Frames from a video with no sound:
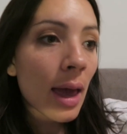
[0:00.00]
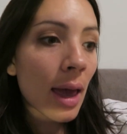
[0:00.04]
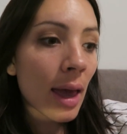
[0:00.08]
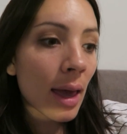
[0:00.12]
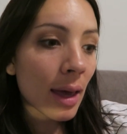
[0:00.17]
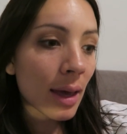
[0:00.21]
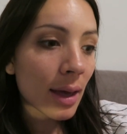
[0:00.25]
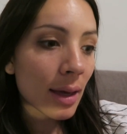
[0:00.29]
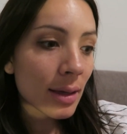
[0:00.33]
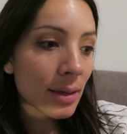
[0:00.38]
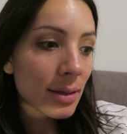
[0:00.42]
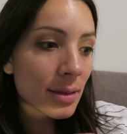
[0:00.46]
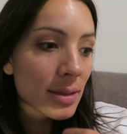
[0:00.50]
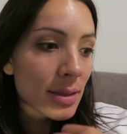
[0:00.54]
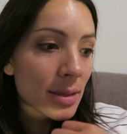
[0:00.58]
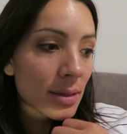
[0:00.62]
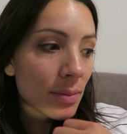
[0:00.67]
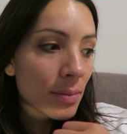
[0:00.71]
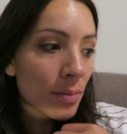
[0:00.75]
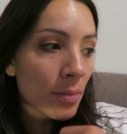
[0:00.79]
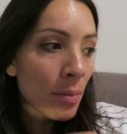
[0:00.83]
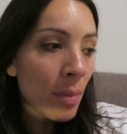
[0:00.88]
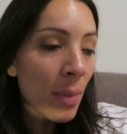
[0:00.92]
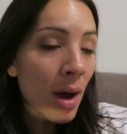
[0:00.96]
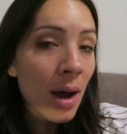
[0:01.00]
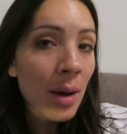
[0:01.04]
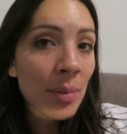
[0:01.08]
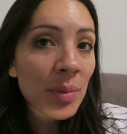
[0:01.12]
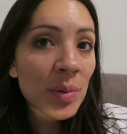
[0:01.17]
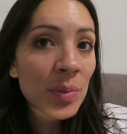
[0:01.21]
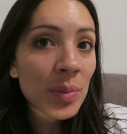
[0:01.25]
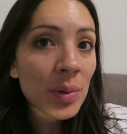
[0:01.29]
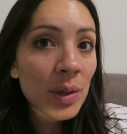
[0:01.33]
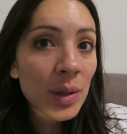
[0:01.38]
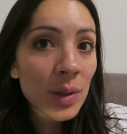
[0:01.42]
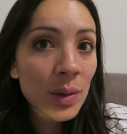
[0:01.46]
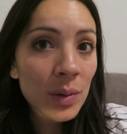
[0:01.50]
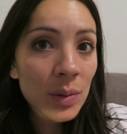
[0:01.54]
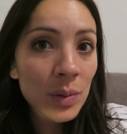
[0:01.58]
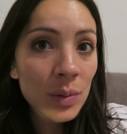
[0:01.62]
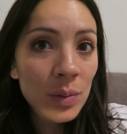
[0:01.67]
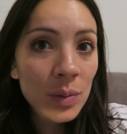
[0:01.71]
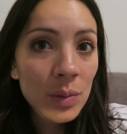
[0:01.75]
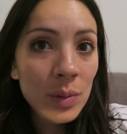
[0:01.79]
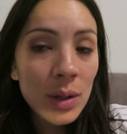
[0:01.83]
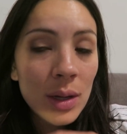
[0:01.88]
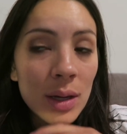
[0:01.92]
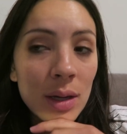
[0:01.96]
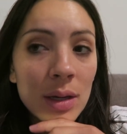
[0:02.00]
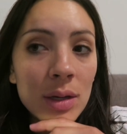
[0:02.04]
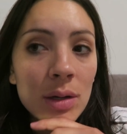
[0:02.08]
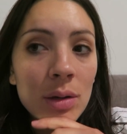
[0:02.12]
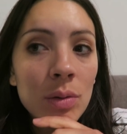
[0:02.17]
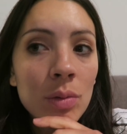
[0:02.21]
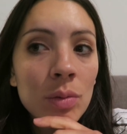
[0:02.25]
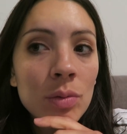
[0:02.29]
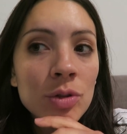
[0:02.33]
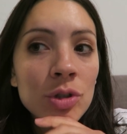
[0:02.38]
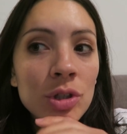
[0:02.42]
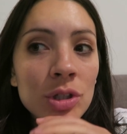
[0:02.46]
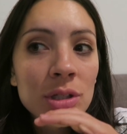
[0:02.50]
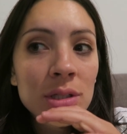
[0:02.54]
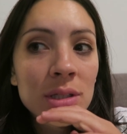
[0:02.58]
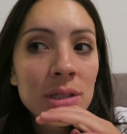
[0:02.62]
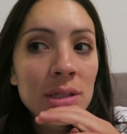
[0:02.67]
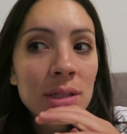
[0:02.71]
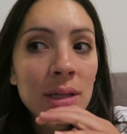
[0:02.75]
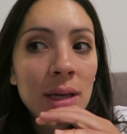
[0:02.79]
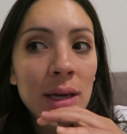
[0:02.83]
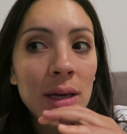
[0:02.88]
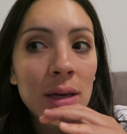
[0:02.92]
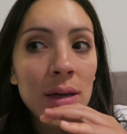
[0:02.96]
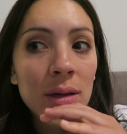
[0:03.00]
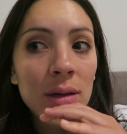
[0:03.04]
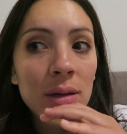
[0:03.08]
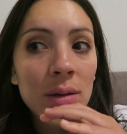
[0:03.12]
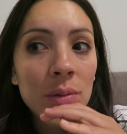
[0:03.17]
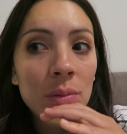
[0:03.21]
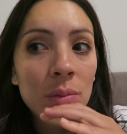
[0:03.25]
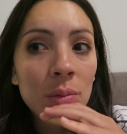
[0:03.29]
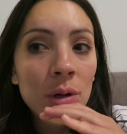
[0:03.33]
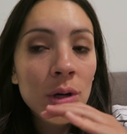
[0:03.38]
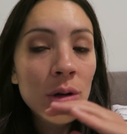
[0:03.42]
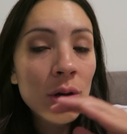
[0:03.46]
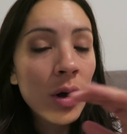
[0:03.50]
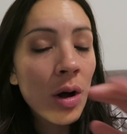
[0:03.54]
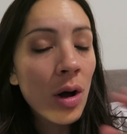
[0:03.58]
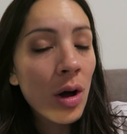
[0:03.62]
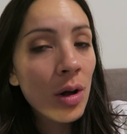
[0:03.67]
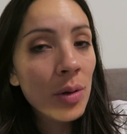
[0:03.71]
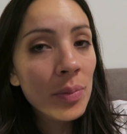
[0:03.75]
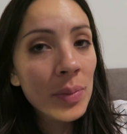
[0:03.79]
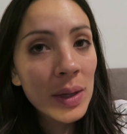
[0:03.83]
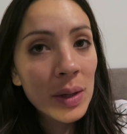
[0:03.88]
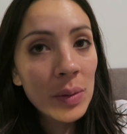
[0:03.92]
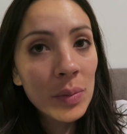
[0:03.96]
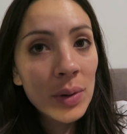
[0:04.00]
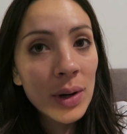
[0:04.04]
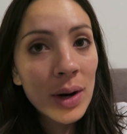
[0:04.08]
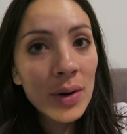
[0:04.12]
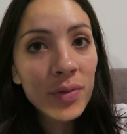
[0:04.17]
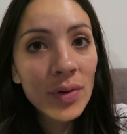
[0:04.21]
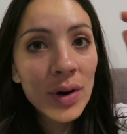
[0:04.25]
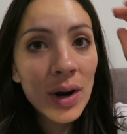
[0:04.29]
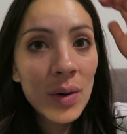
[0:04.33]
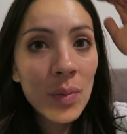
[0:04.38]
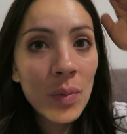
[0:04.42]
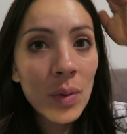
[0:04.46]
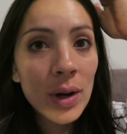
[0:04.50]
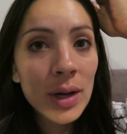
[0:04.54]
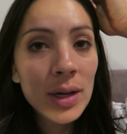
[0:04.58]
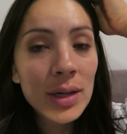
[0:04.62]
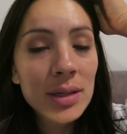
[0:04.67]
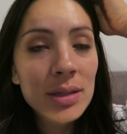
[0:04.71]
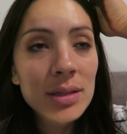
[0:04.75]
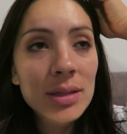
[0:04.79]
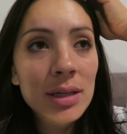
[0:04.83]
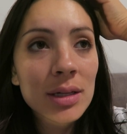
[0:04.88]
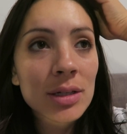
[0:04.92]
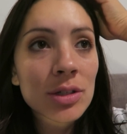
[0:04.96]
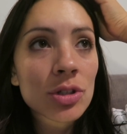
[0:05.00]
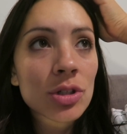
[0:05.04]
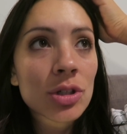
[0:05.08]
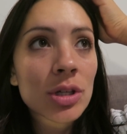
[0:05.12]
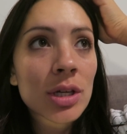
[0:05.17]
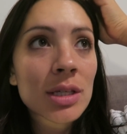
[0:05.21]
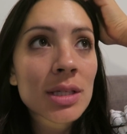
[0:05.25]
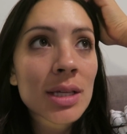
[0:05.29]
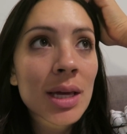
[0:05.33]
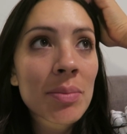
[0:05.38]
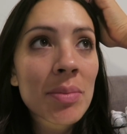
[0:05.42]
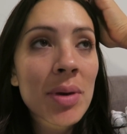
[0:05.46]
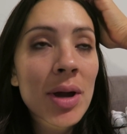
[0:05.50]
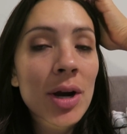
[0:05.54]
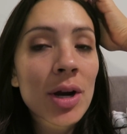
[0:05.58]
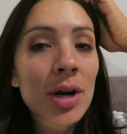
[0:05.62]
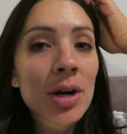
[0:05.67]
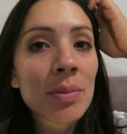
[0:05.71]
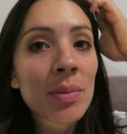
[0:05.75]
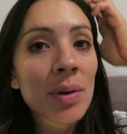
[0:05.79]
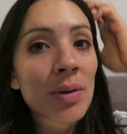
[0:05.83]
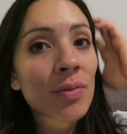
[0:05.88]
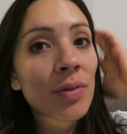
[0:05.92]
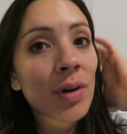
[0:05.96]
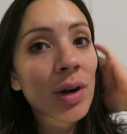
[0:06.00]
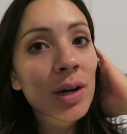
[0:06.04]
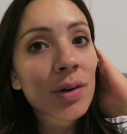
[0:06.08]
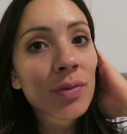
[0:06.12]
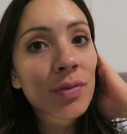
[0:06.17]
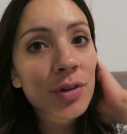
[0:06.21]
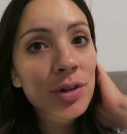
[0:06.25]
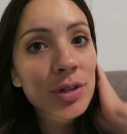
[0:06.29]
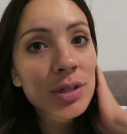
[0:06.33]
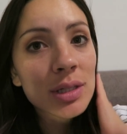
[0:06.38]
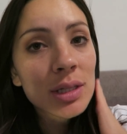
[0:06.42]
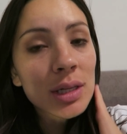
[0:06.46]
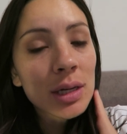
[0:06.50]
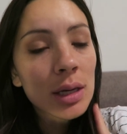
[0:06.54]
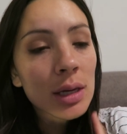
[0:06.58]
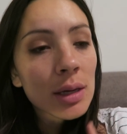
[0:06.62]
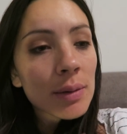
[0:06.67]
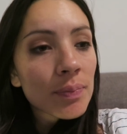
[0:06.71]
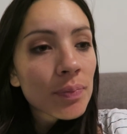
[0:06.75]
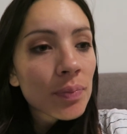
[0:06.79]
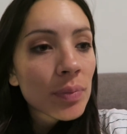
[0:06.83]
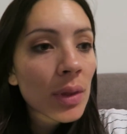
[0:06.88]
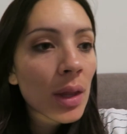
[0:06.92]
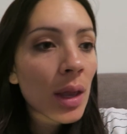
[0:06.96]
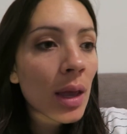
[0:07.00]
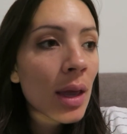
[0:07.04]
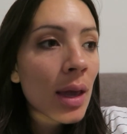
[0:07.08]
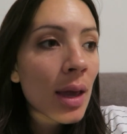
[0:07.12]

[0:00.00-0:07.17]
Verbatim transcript: And Mama Bagoon just like would call me wherever I was and because I met her in my very first city.